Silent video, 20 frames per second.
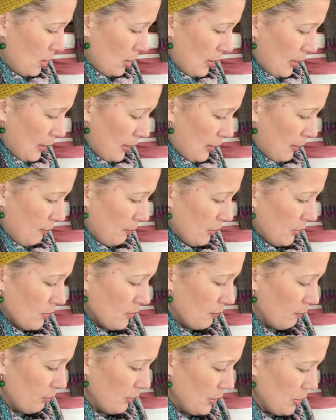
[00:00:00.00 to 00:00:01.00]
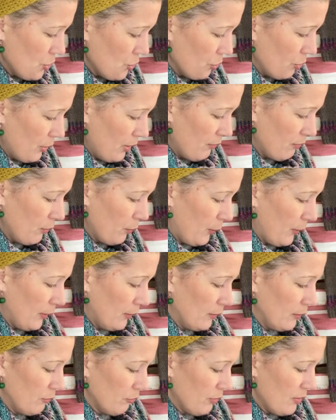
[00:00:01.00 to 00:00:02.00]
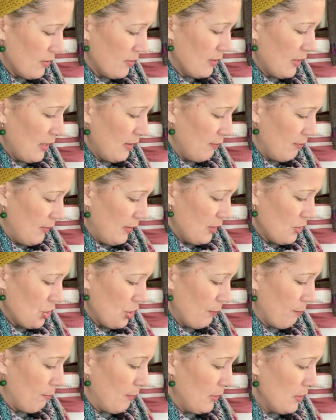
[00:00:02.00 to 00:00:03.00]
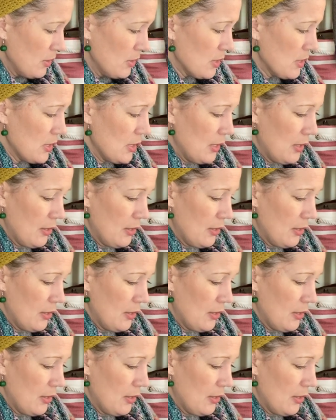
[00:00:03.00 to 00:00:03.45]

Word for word: um, because I'm pretty sure everyone received their shipment.